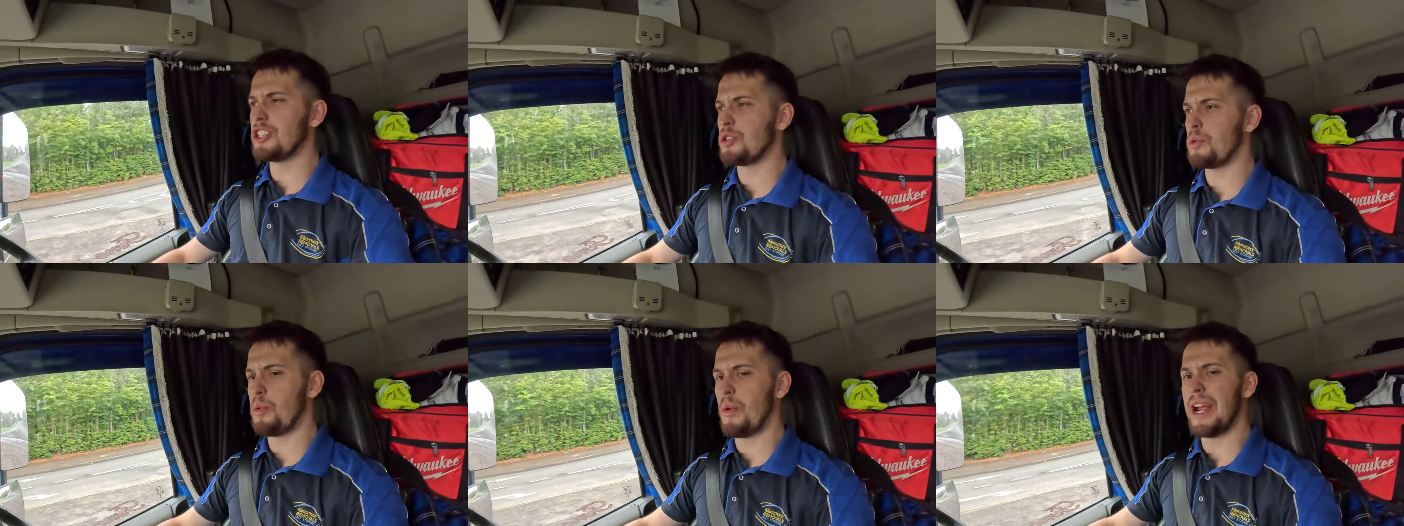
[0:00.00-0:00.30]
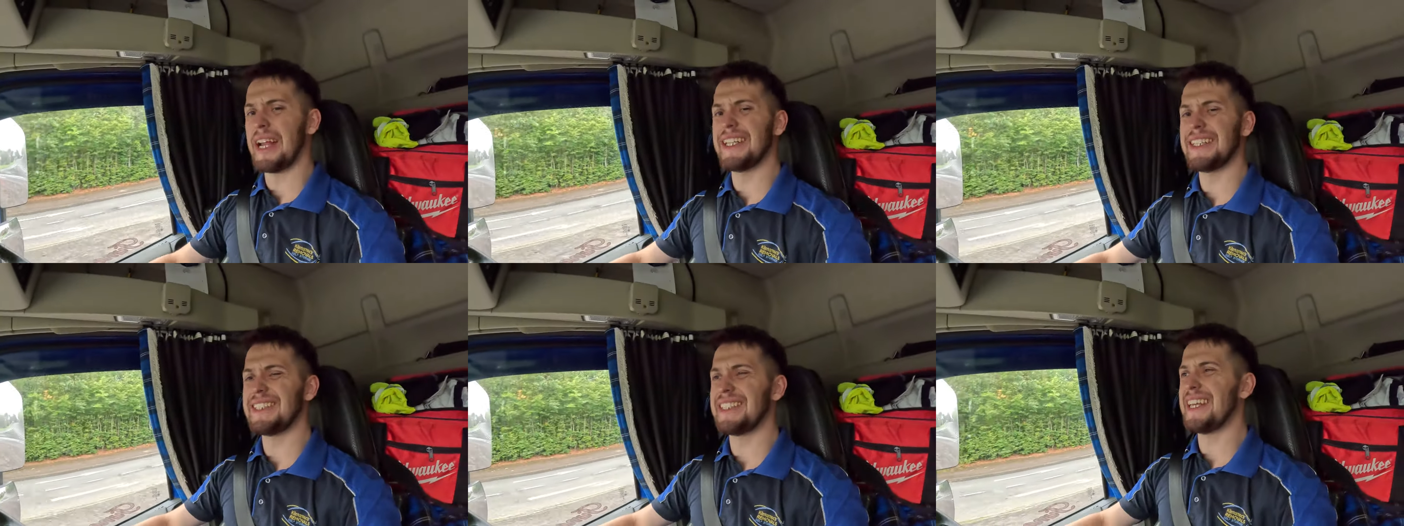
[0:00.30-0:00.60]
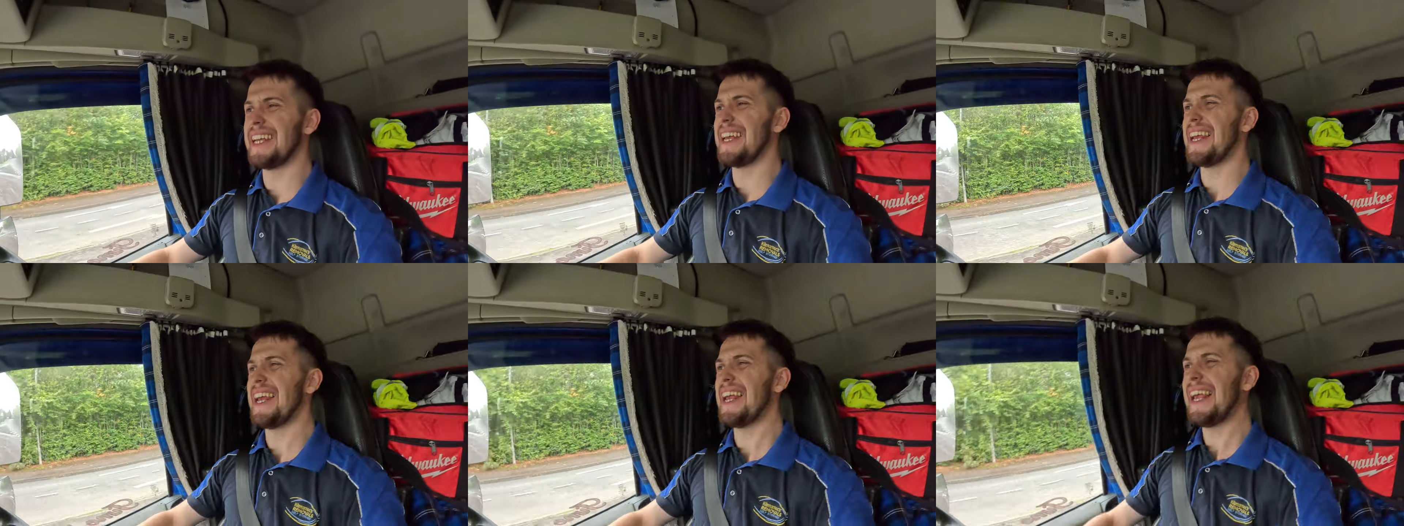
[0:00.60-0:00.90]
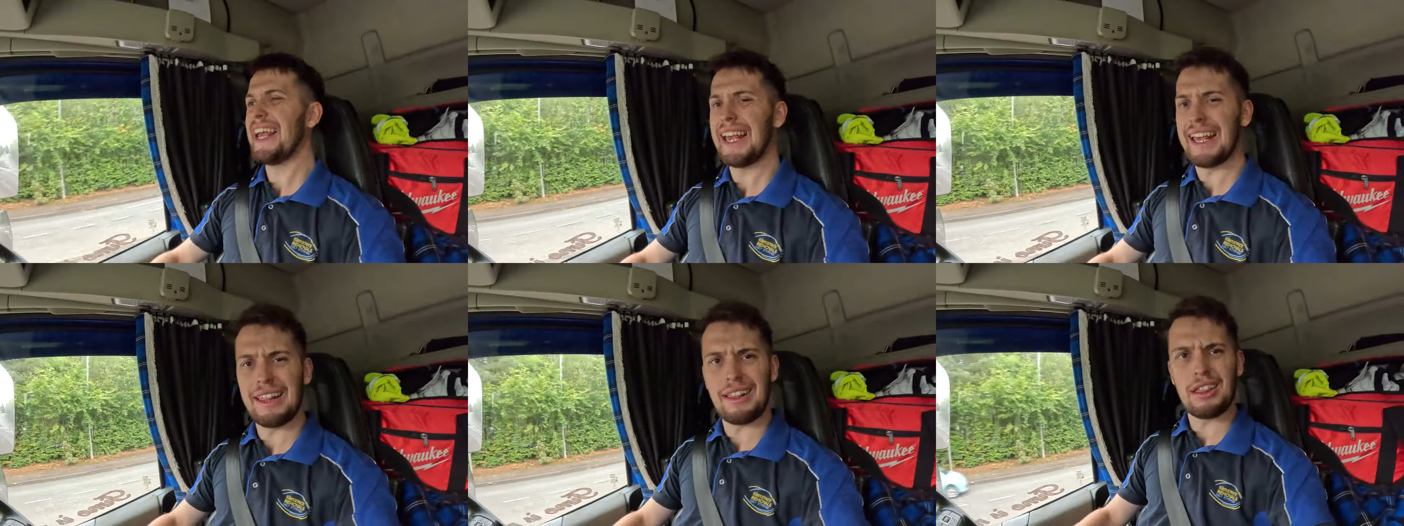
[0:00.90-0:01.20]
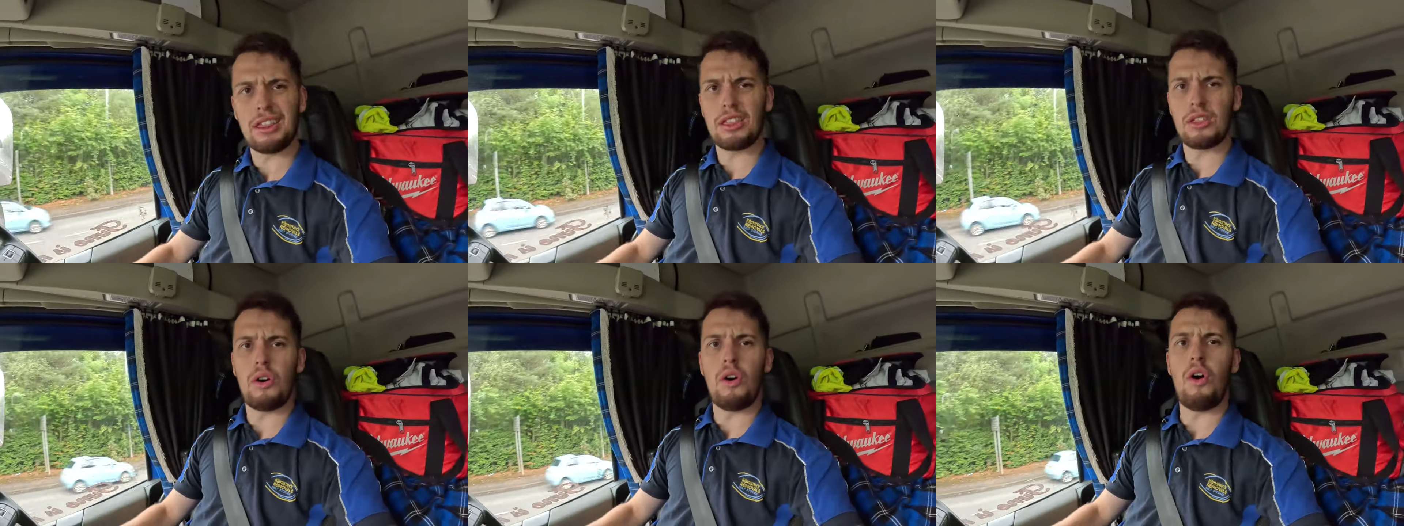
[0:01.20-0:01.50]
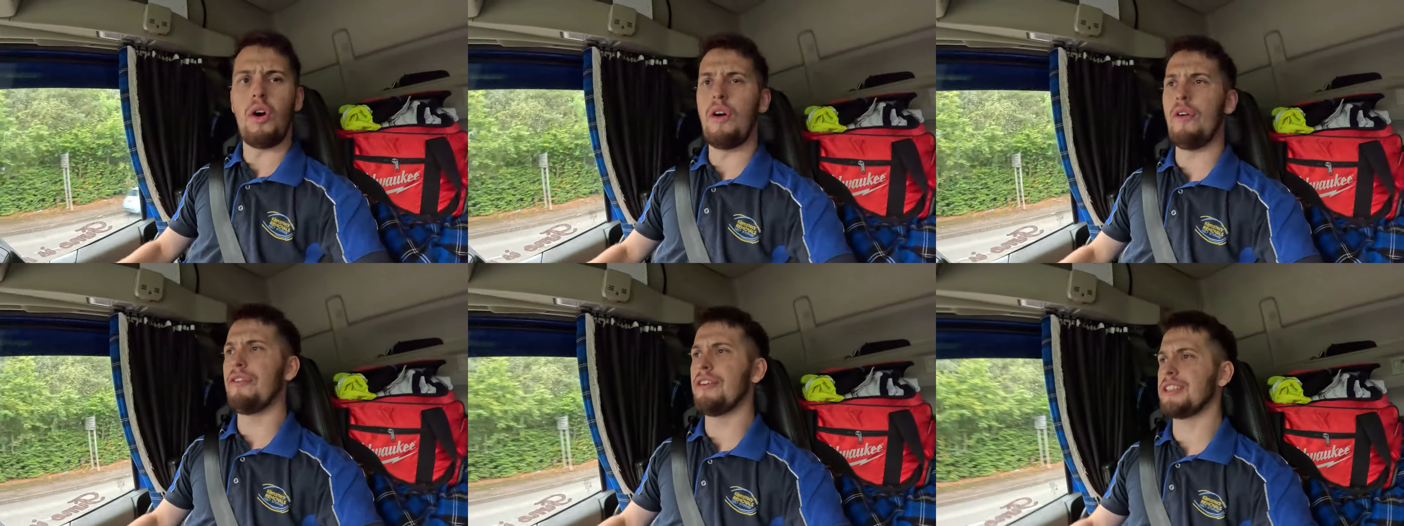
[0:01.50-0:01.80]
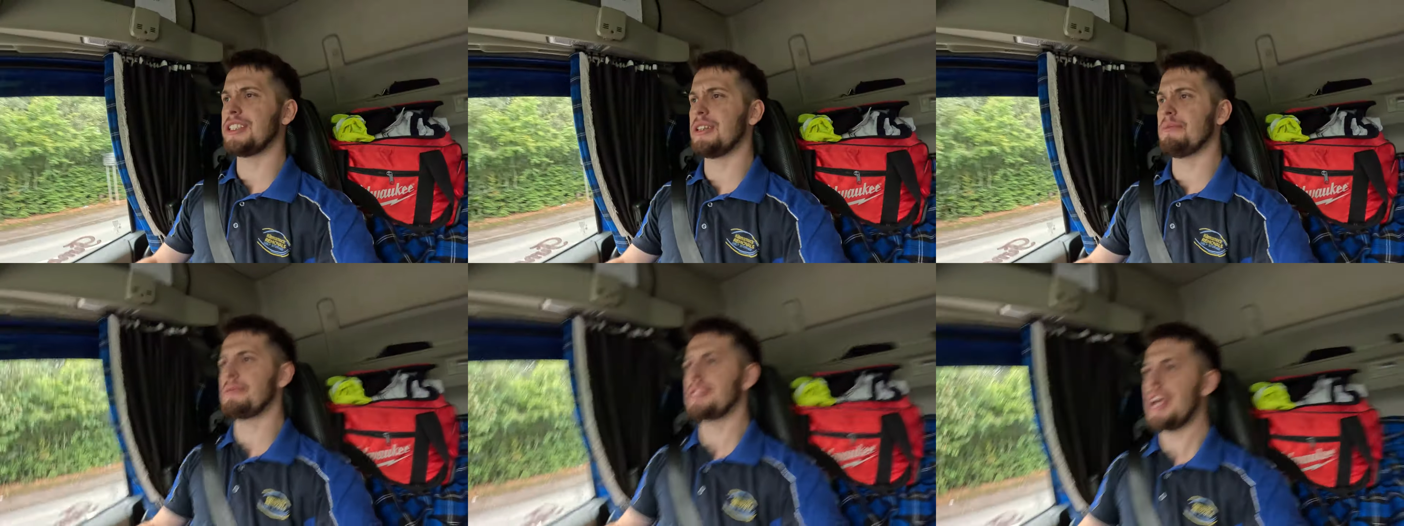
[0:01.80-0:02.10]
28th
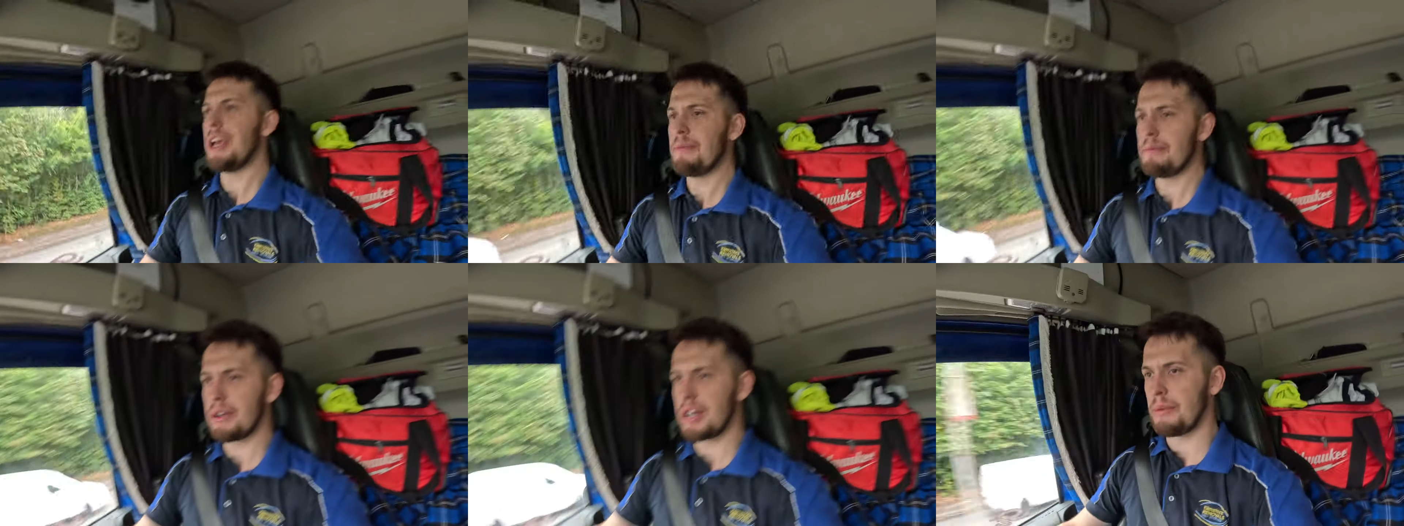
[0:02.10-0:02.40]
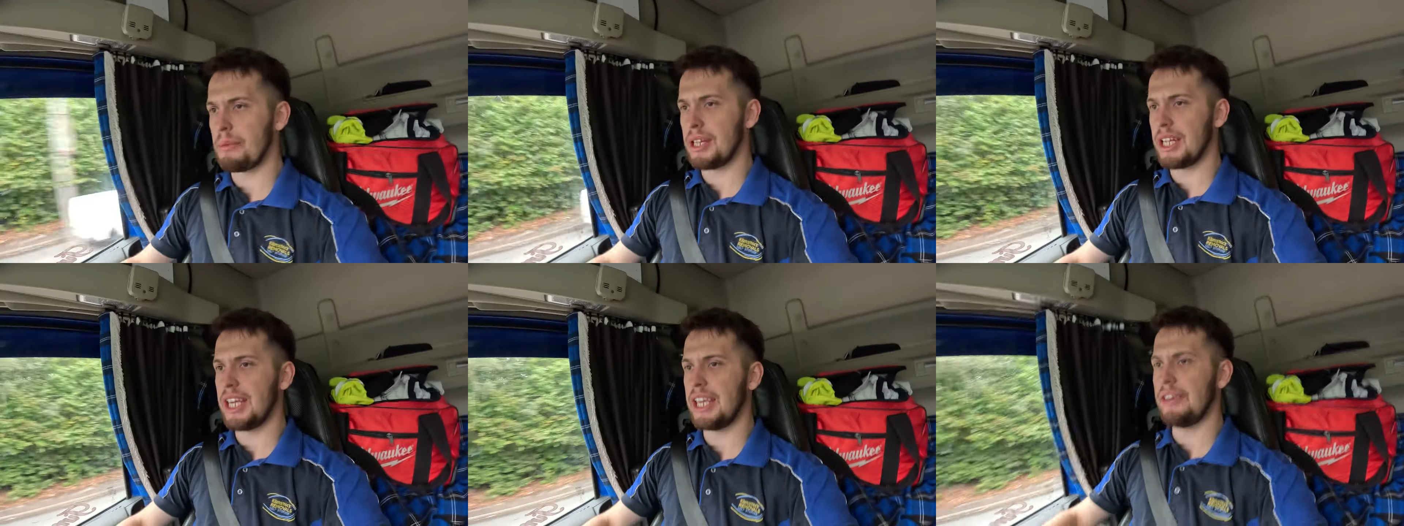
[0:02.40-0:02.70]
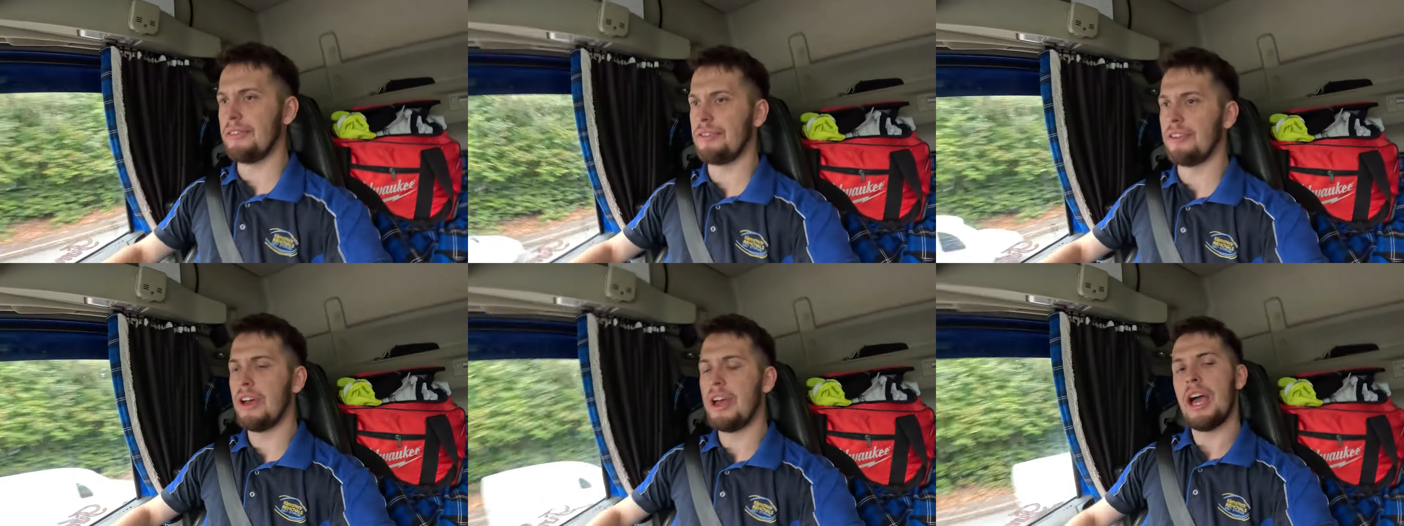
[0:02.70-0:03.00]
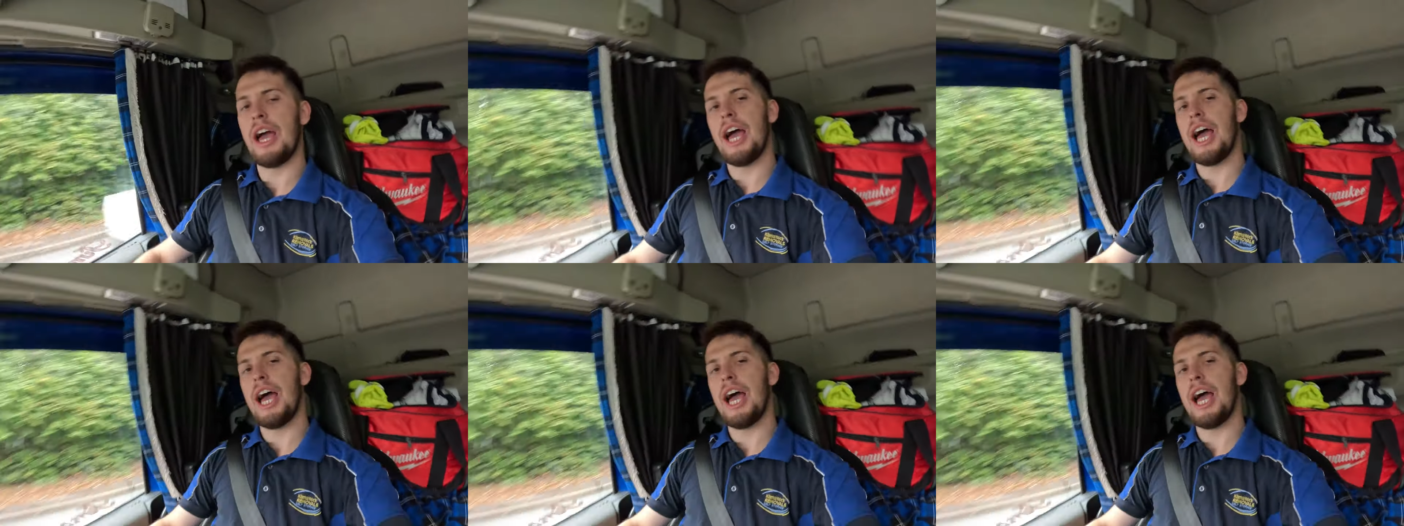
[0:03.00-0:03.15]
of September I believe,